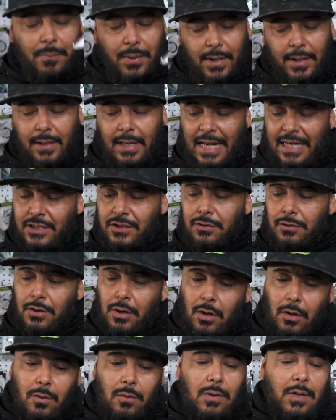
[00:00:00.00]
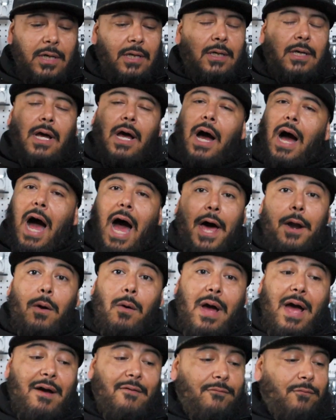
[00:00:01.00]
But as you know, I
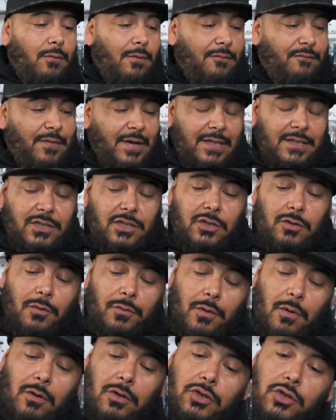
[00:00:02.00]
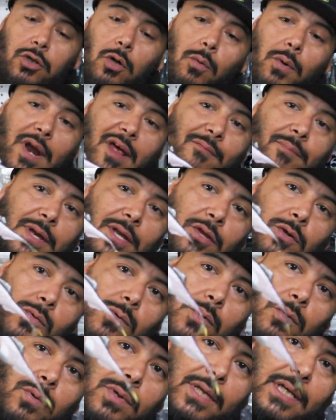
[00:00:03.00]
don't have forward-facing sonar, so what I've been
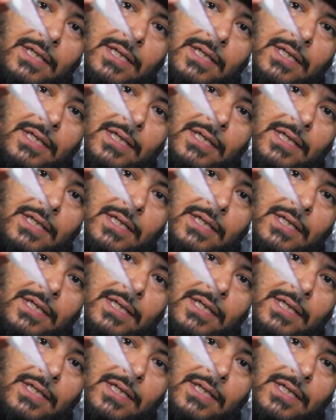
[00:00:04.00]
doing with